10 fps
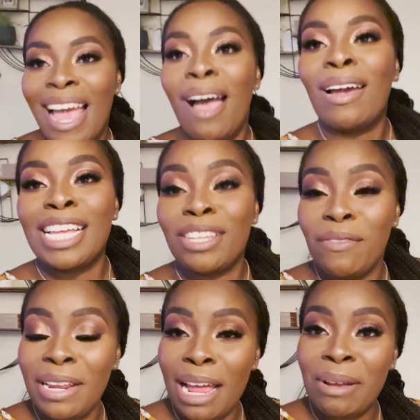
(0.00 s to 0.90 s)
Okay, so
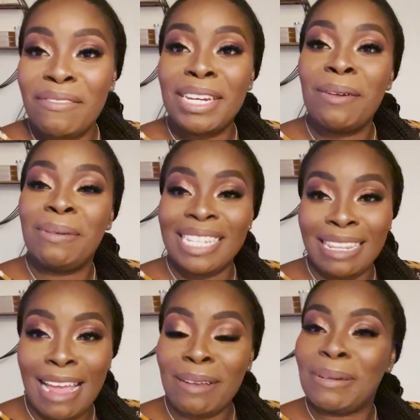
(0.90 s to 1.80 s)
if you like my video, please
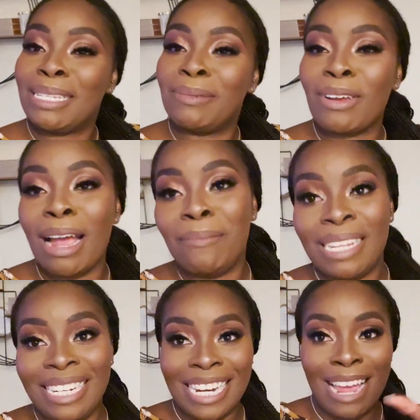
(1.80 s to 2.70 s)
like, please subscribe,
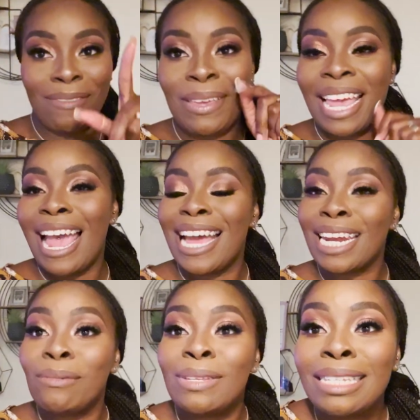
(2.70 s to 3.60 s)
please share if you care, and
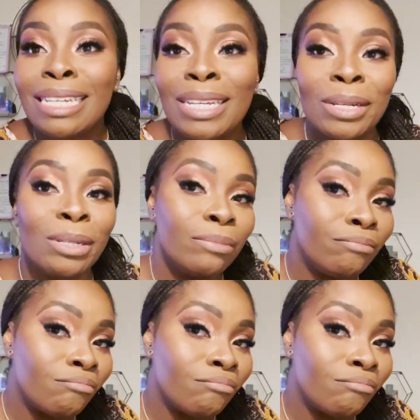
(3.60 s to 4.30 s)
I will see you